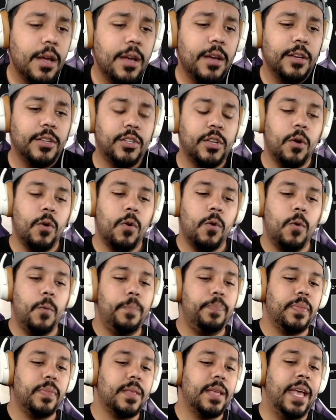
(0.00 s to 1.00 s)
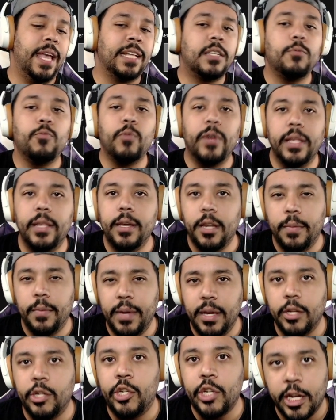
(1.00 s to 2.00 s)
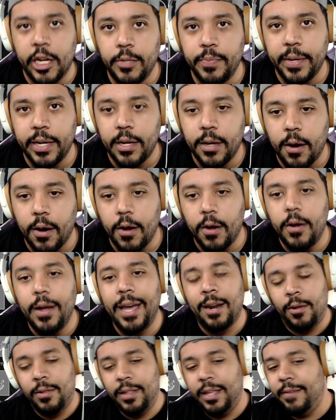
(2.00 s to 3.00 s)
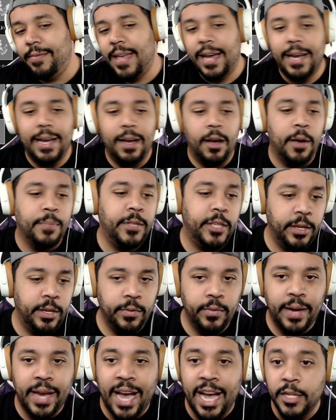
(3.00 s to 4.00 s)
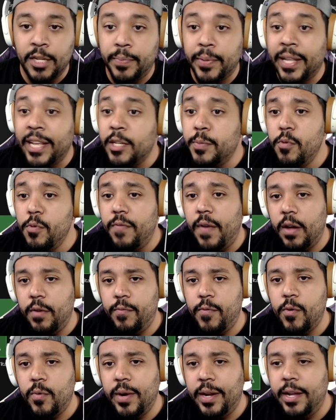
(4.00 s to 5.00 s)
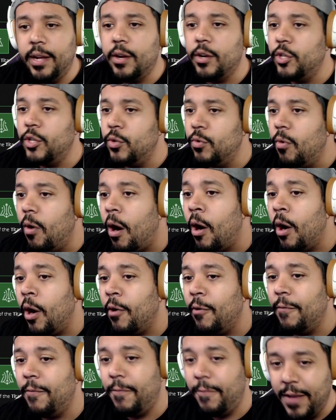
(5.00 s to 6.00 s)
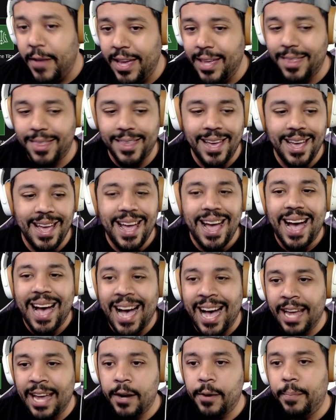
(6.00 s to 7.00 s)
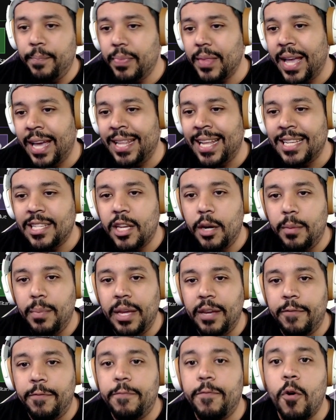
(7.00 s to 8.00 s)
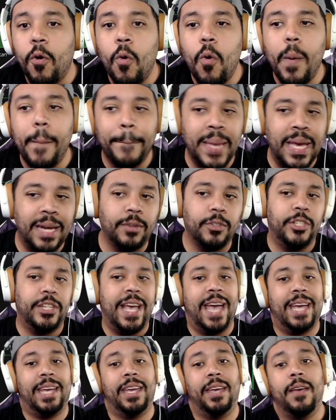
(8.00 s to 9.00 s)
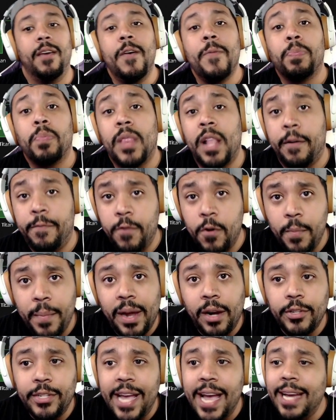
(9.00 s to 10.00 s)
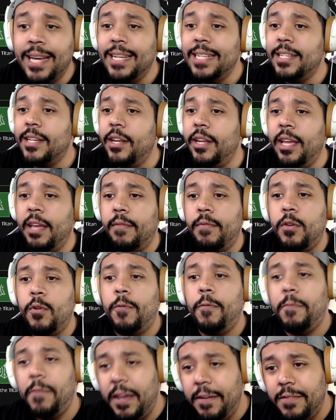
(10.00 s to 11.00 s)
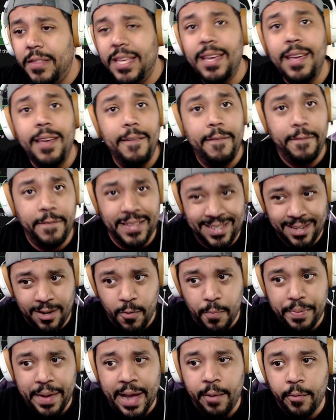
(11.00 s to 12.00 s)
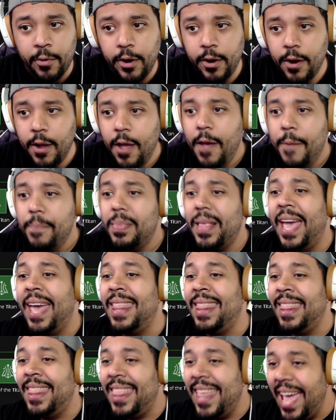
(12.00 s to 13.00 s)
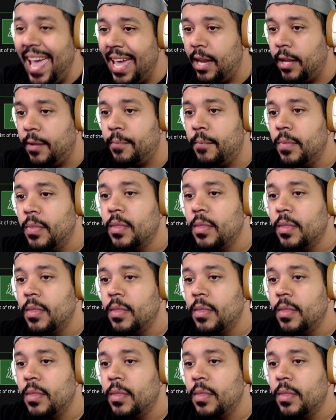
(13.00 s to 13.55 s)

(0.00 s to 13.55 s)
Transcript: So it's really going to be a judgment call, and I'll leave that up to you guys. But let's move on forward here to our 5th item, and that's going to be Full Metal Jacket. Now, Full Metal Jacket is going to give you 50 physical power, and then